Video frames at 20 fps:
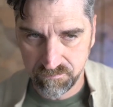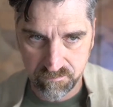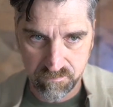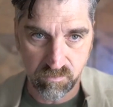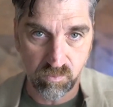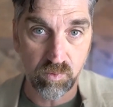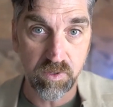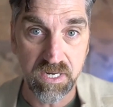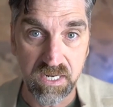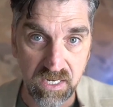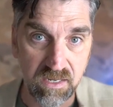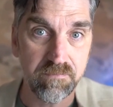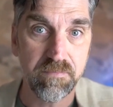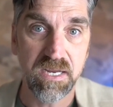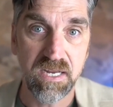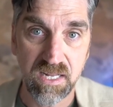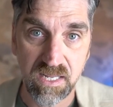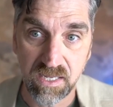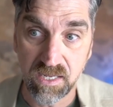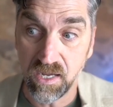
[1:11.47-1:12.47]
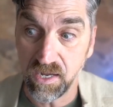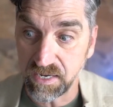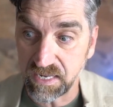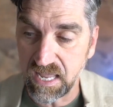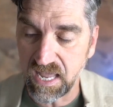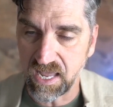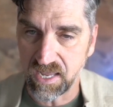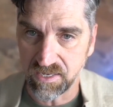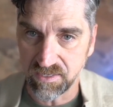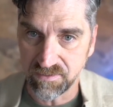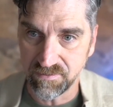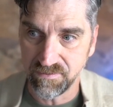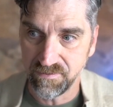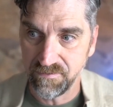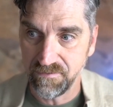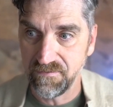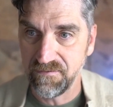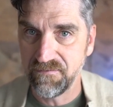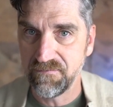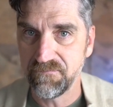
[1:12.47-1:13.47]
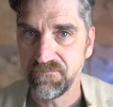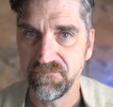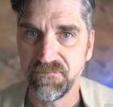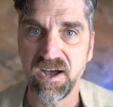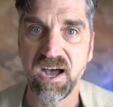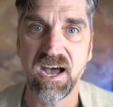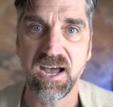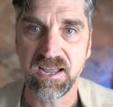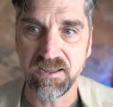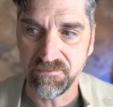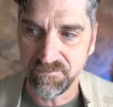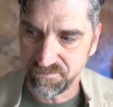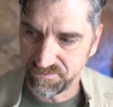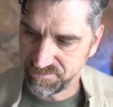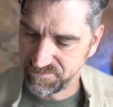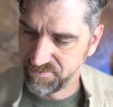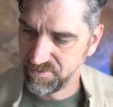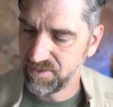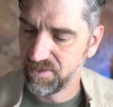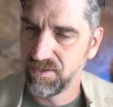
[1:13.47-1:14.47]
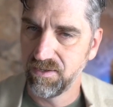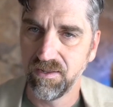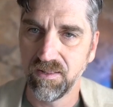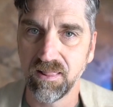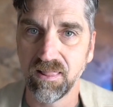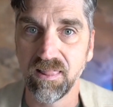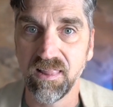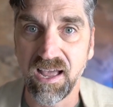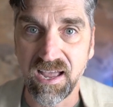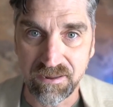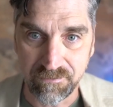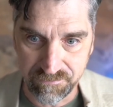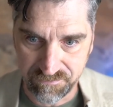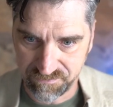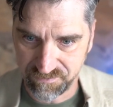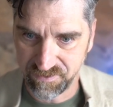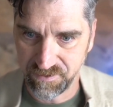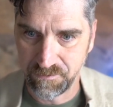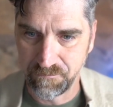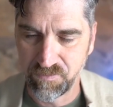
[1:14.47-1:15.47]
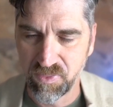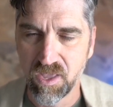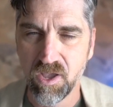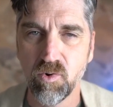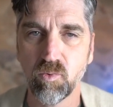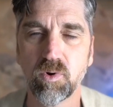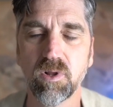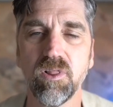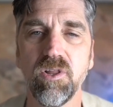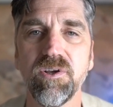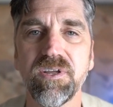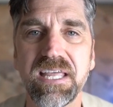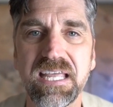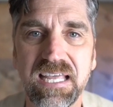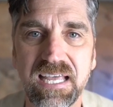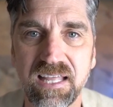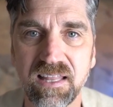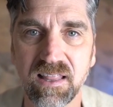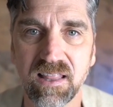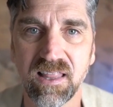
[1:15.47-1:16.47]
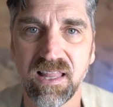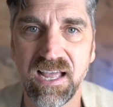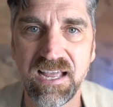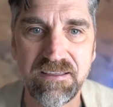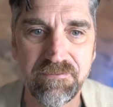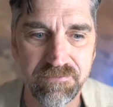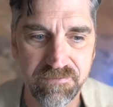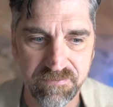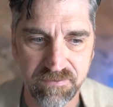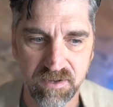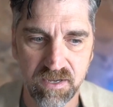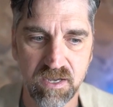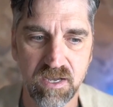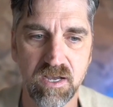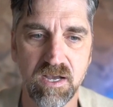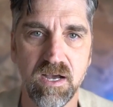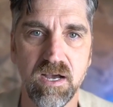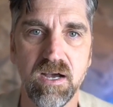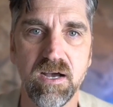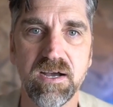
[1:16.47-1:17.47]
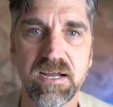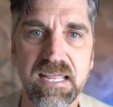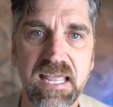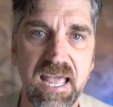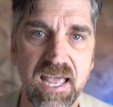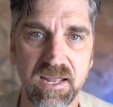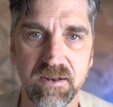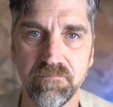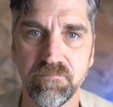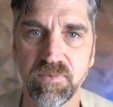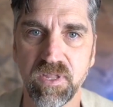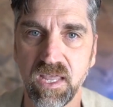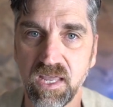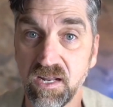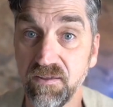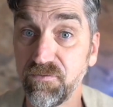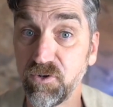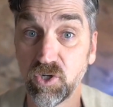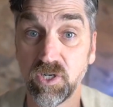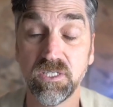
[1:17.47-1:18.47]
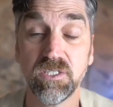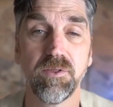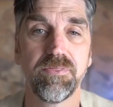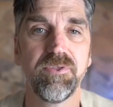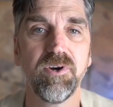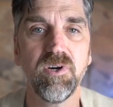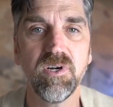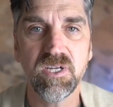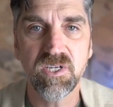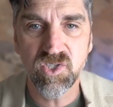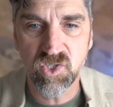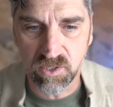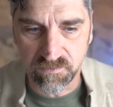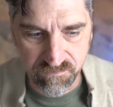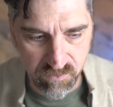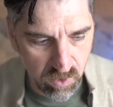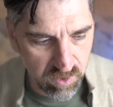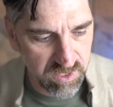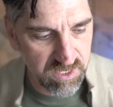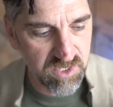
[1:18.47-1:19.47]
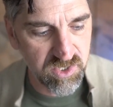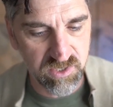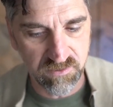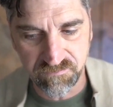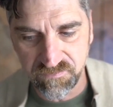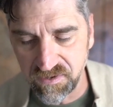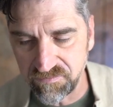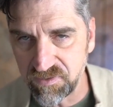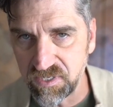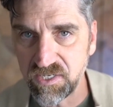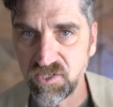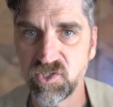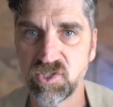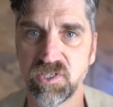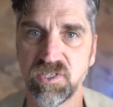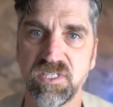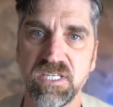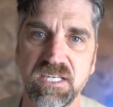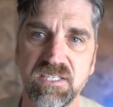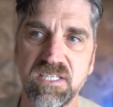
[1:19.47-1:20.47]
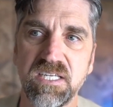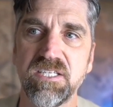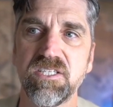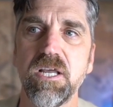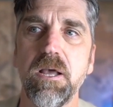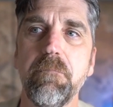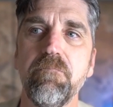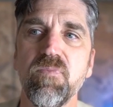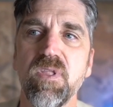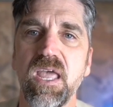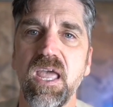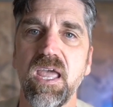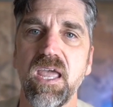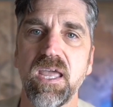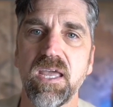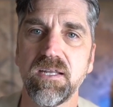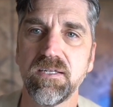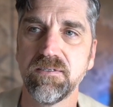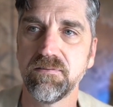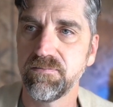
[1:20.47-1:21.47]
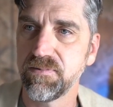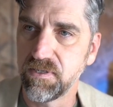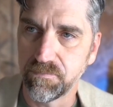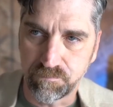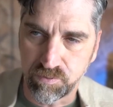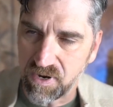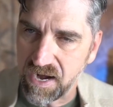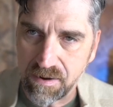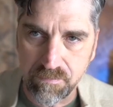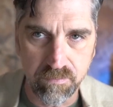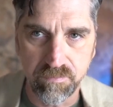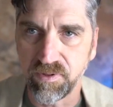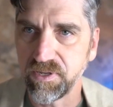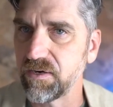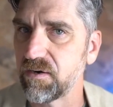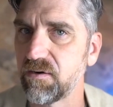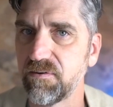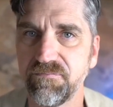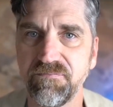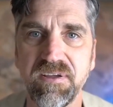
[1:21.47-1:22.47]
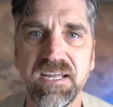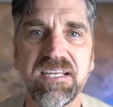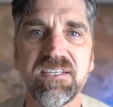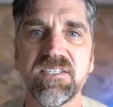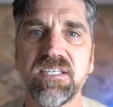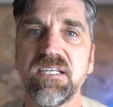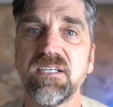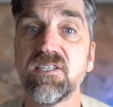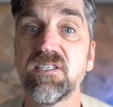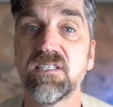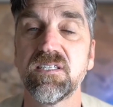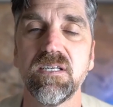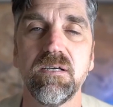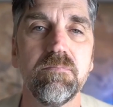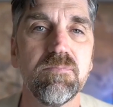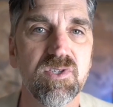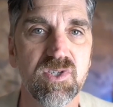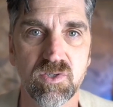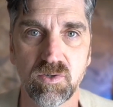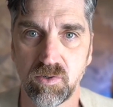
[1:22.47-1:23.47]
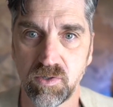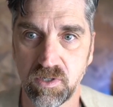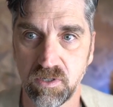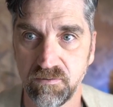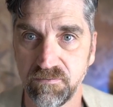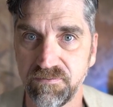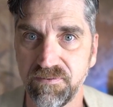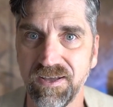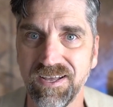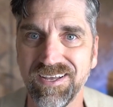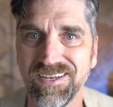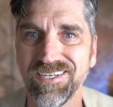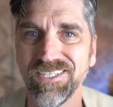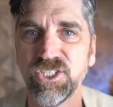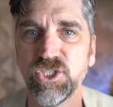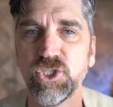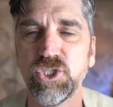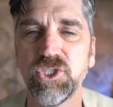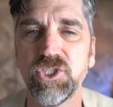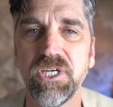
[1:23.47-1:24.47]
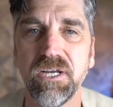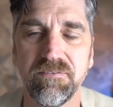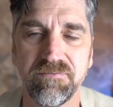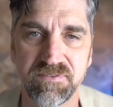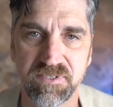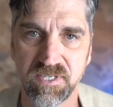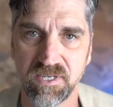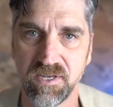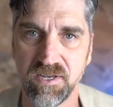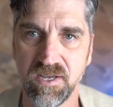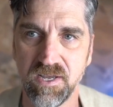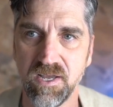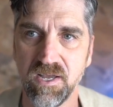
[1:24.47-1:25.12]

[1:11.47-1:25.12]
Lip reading: Re, meaning again, vive, life. We're looking at life again. And if you're in your 30s, your 40s, your 50s, your 60s, and you probably are facing some sort of shift.